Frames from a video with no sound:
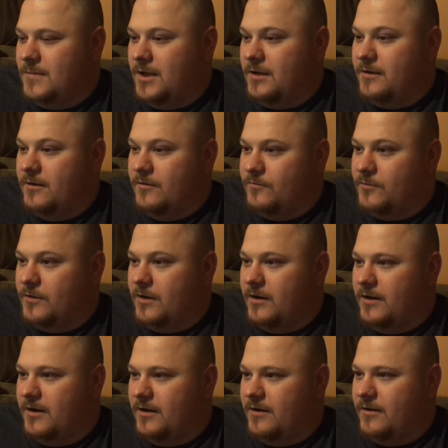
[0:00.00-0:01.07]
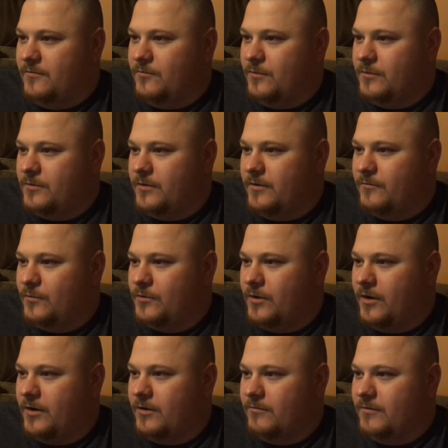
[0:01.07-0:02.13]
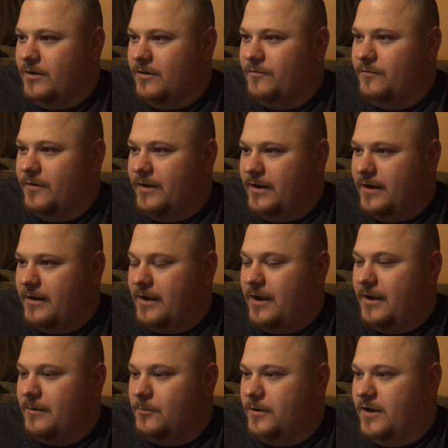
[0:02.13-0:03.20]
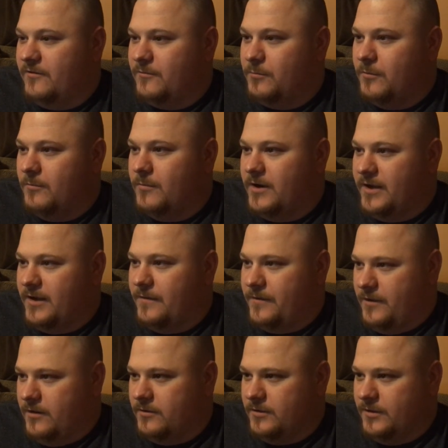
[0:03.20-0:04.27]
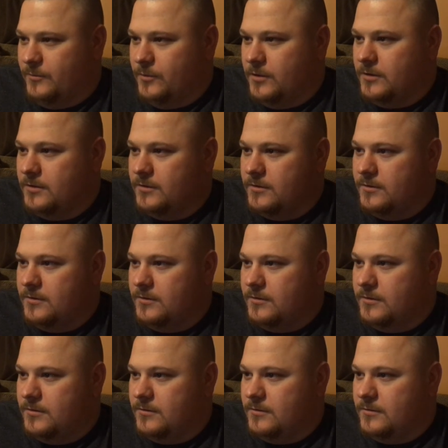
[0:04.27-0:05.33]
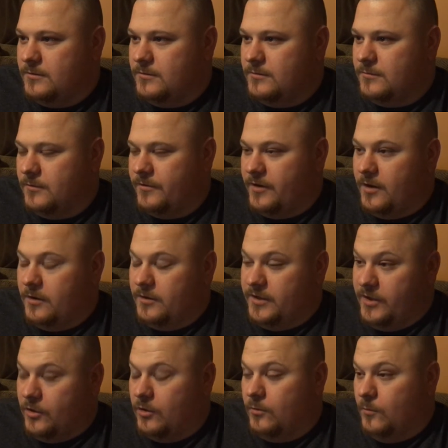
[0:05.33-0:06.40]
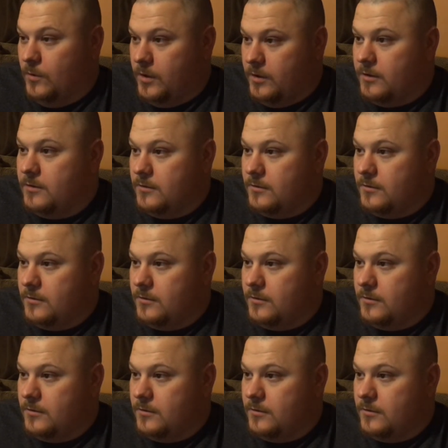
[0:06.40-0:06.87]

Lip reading: don't know if we're talking a real fight, I would have to put money on the ugly one or the uglier one.